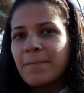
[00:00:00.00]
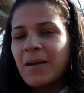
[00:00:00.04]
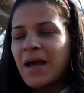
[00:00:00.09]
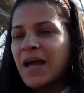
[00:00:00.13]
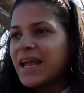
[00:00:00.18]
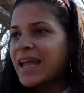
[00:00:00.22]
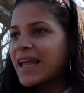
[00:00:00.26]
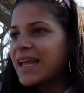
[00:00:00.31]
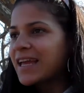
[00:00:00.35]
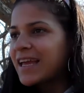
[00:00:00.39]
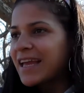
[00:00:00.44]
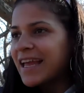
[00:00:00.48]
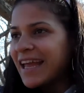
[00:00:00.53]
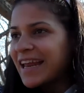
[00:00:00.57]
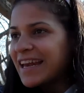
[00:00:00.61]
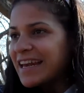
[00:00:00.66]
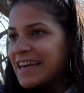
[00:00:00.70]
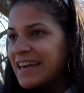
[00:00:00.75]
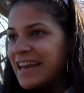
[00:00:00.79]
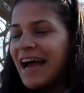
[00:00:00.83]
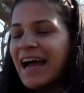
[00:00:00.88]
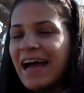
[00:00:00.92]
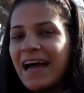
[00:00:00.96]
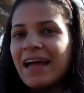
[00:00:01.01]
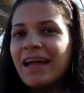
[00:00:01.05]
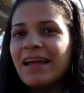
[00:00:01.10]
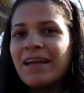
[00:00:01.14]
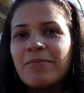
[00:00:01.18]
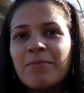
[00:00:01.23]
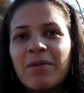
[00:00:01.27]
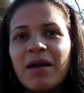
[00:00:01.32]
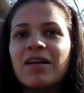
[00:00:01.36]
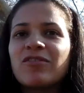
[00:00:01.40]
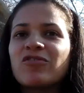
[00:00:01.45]
I cannot
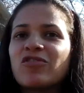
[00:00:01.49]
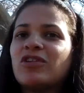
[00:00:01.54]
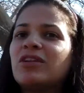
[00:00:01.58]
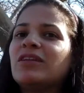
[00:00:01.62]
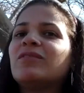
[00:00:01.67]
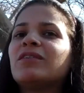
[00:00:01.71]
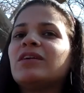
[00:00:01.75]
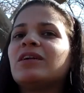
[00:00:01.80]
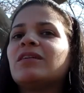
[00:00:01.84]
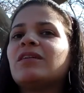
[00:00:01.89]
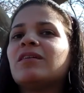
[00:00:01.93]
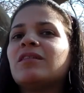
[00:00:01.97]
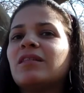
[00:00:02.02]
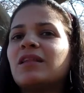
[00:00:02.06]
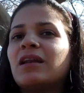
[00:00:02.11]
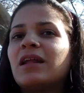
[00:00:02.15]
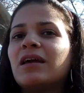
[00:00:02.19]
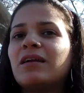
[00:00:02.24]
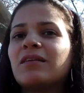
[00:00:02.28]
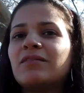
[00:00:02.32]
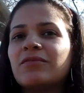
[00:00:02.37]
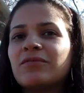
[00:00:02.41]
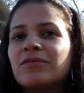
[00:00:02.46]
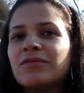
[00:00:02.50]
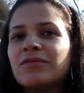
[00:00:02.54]
imagine living another life.